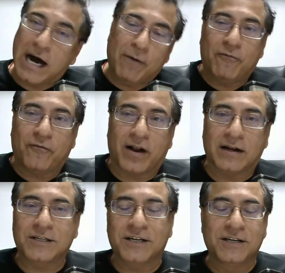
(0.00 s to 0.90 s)
up
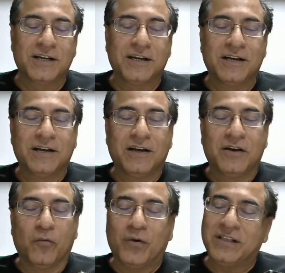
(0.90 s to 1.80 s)
front
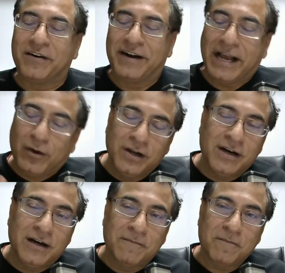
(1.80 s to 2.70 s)
with
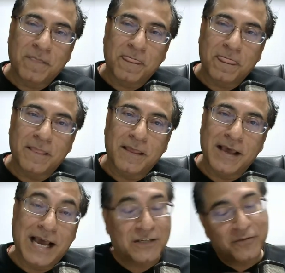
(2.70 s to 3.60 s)
regular
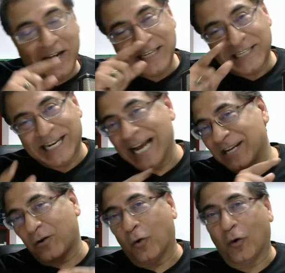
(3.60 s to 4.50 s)
as well as
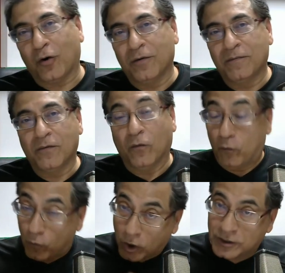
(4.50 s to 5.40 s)
Diet Coke,
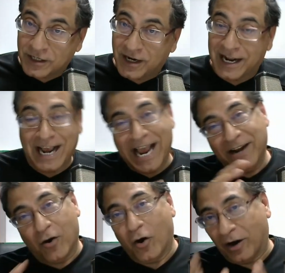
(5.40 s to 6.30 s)
water
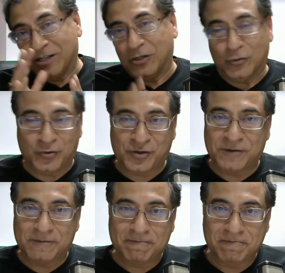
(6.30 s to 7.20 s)
and orange
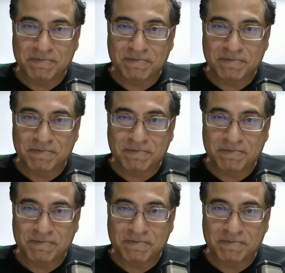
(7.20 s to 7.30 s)
juice."